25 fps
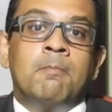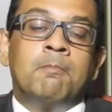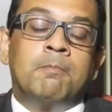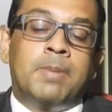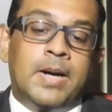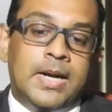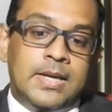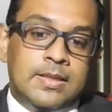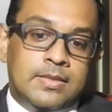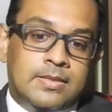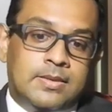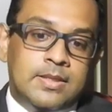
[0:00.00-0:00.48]

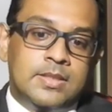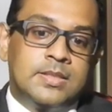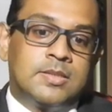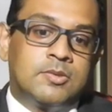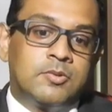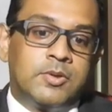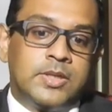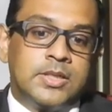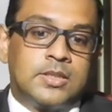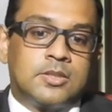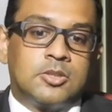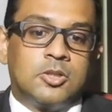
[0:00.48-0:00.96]
By
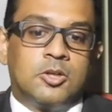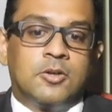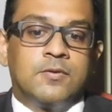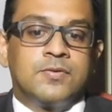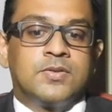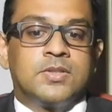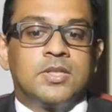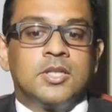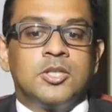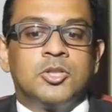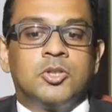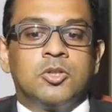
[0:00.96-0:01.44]
this writ
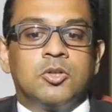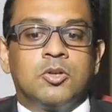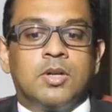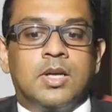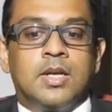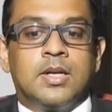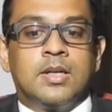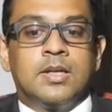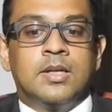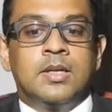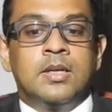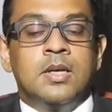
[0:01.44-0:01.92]
of
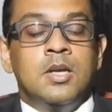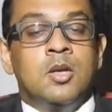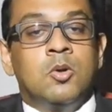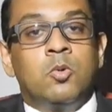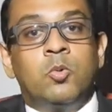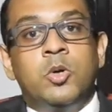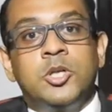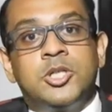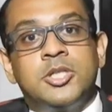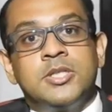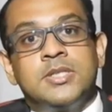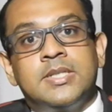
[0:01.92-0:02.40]
certiorari,
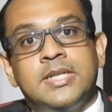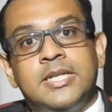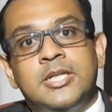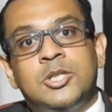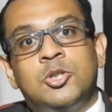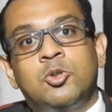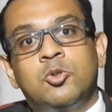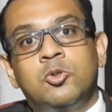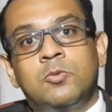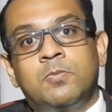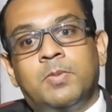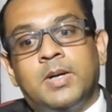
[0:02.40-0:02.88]
which is
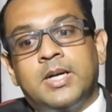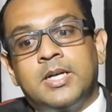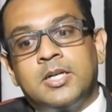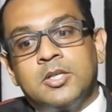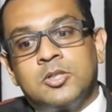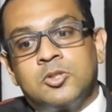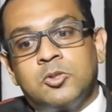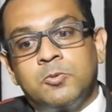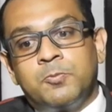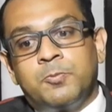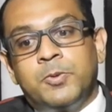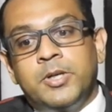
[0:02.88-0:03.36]
issued by
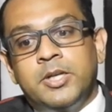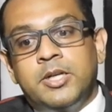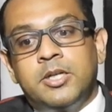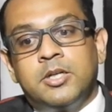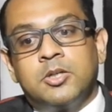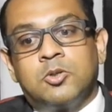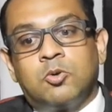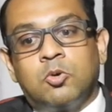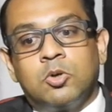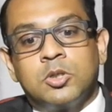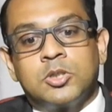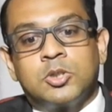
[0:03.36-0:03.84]
a
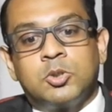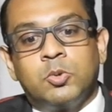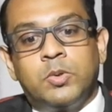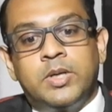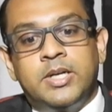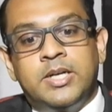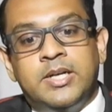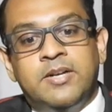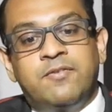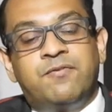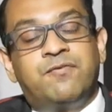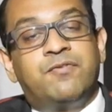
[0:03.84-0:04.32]
superior court to
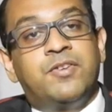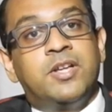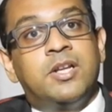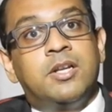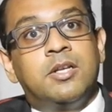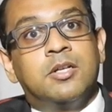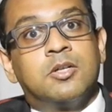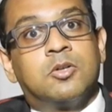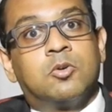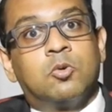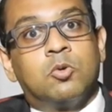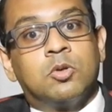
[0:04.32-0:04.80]
an
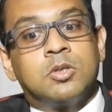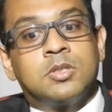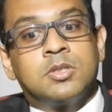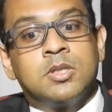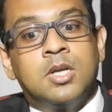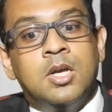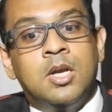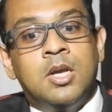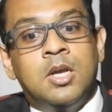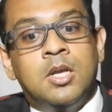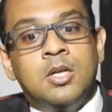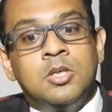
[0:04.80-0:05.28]
inferior
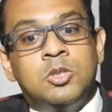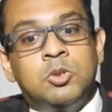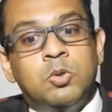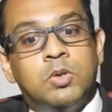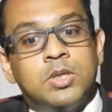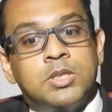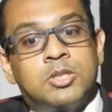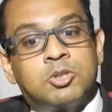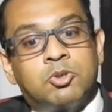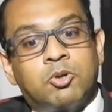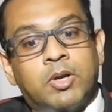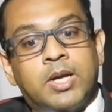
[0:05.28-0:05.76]
court,
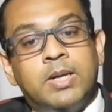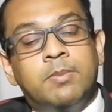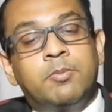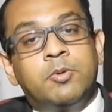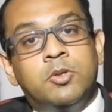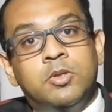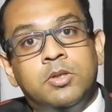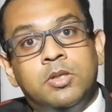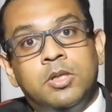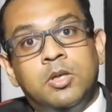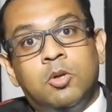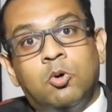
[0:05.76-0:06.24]
to a
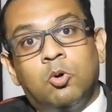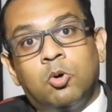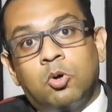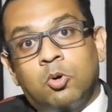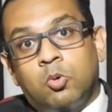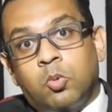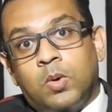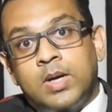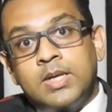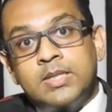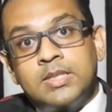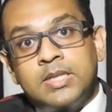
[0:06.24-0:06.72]
tribunal
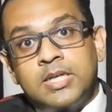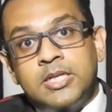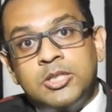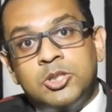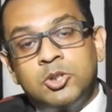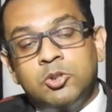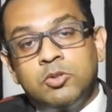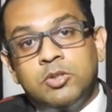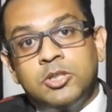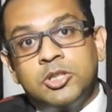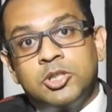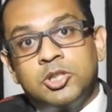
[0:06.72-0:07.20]
or
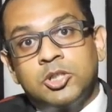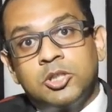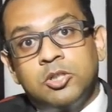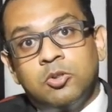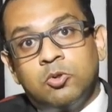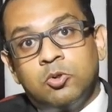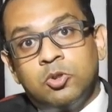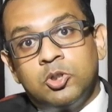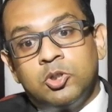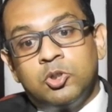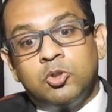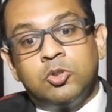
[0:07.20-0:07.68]

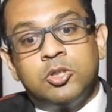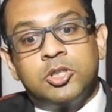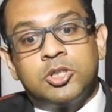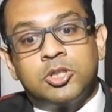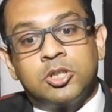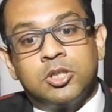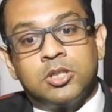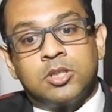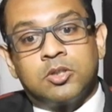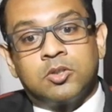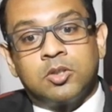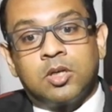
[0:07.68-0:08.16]
quasi-judicial or
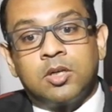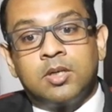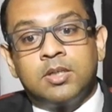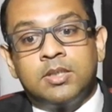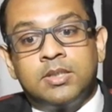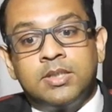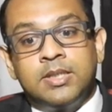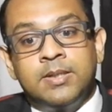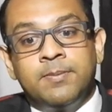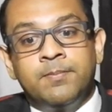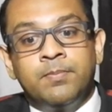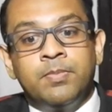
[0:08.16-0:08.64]
judicial
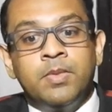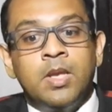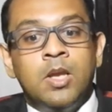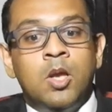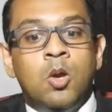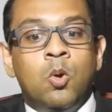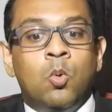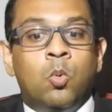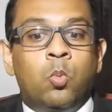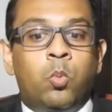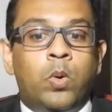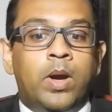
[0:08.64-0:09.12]
authority,
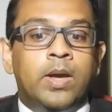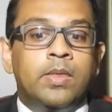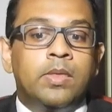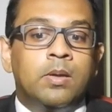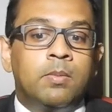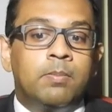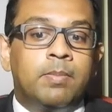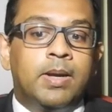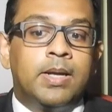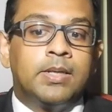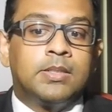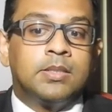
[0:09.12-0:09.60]
where
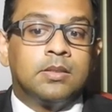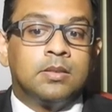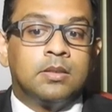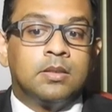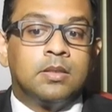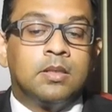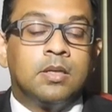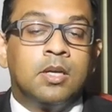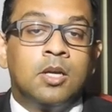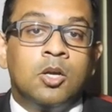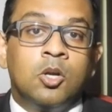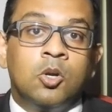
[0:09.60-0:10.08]
the
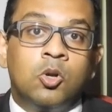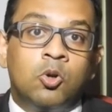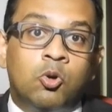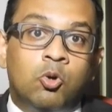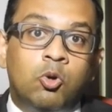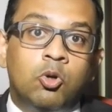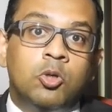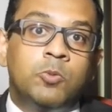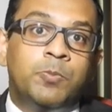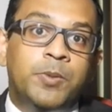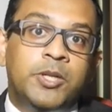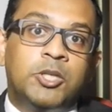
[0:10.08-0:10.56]
matter
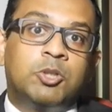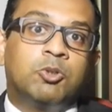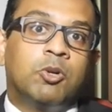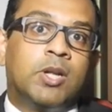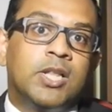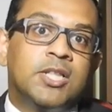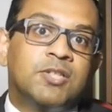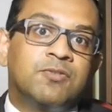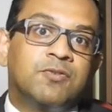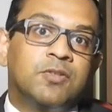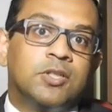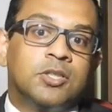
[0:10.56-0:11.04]
could be
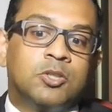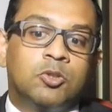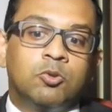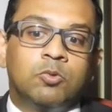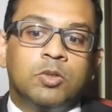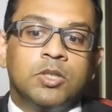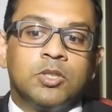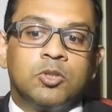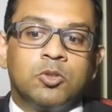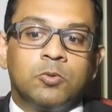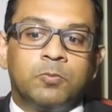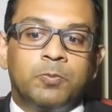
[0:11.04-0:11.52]
transferred
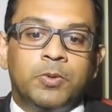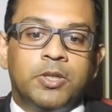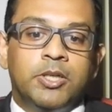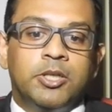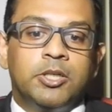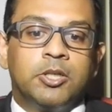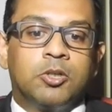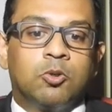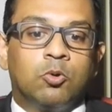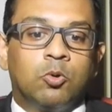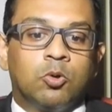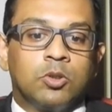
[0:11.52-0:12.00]
to a
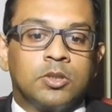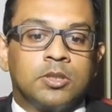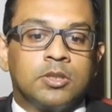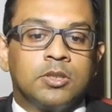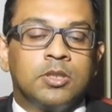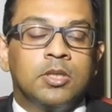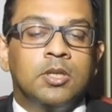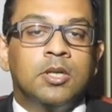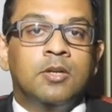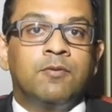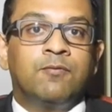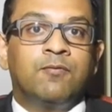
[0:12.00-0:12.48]
superior court
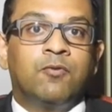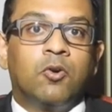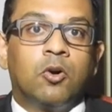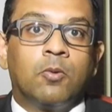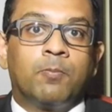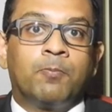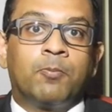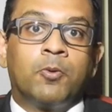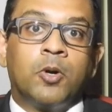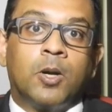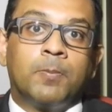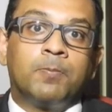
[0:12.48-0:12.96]

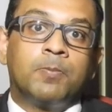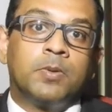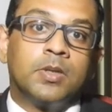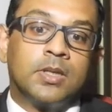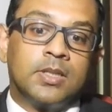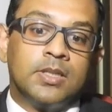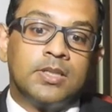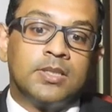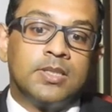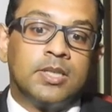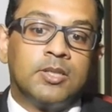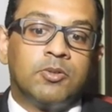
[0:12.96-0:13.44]
for proper
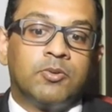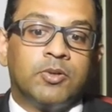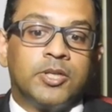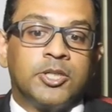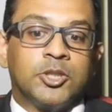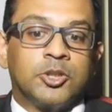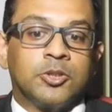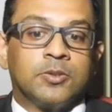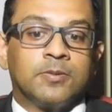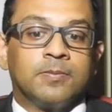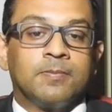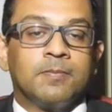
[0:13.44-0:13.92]

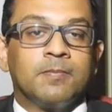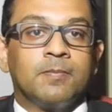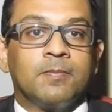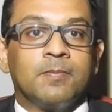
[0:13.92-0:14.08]
consideration.